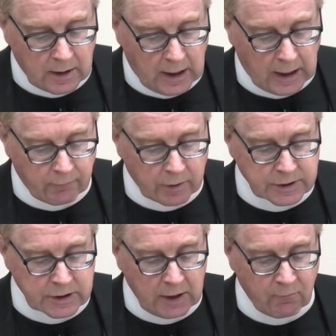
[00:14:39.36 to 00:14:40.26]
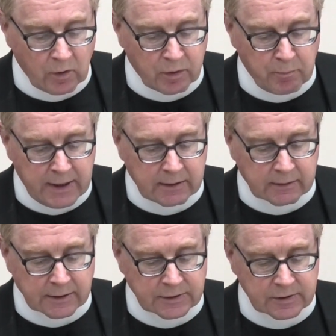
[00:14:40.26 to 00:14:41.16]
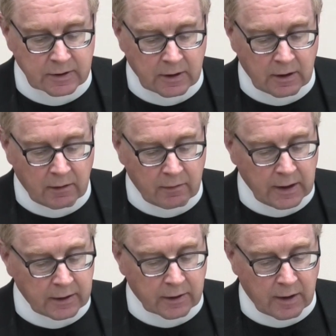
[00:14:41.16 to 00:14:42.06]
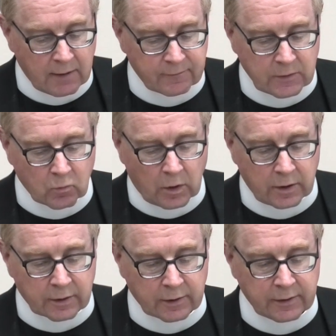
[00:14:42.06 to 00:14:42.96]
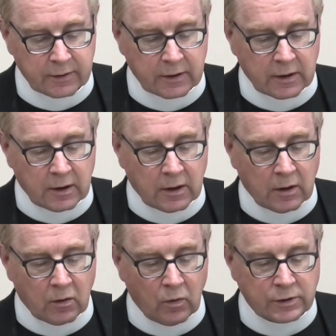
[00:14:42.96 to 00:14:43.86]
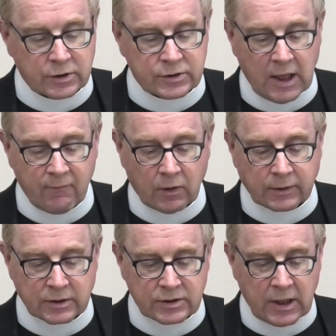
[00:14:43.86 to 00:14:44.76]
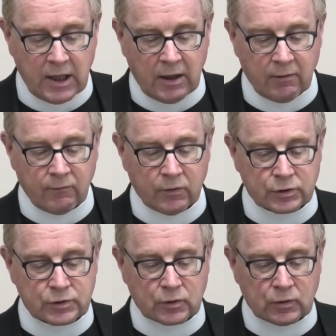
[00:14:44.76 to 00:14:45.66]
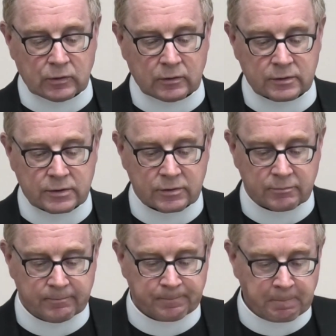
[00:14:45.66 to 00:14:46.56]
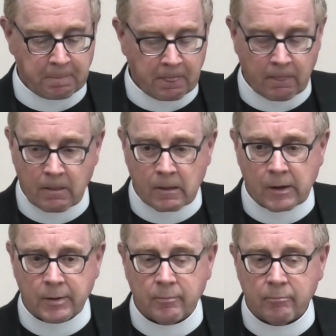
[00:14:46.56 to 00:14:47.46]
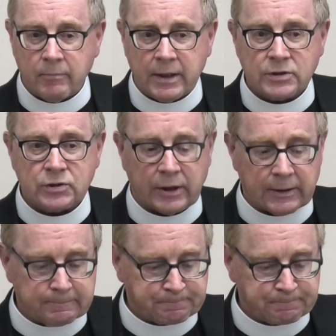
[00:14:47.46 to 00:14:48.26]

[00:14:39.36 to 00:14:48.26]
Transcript: and receive with meekness the engrafted word, which is able to save your souls. Minister,